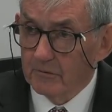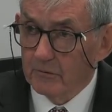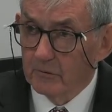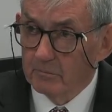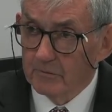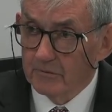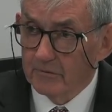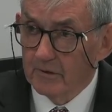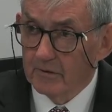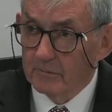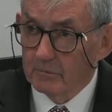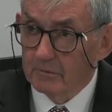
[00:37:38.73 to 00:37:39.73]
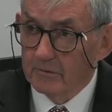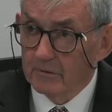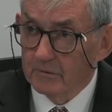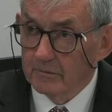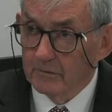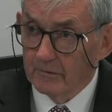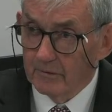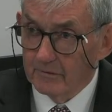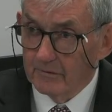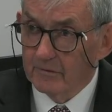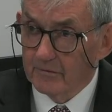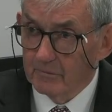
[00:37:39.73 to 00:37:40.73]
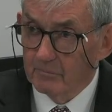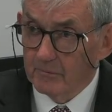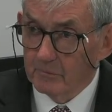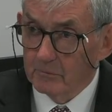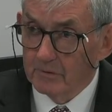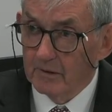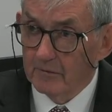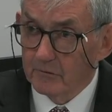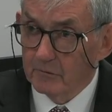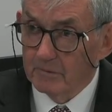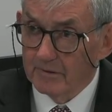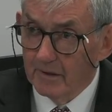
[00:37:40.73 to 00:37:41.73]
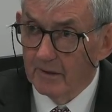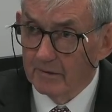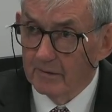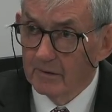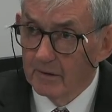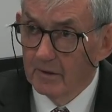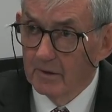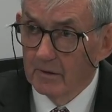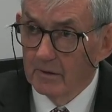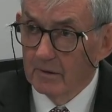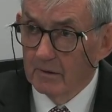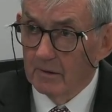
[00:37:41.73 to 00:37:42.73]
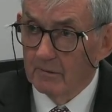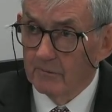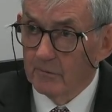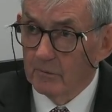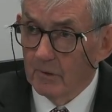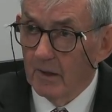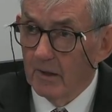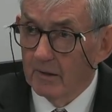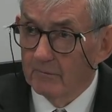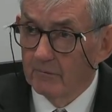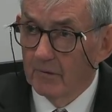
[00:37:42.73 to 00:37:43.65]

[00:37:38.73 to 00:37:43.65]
Common sense would tell you that something would have to be done if you had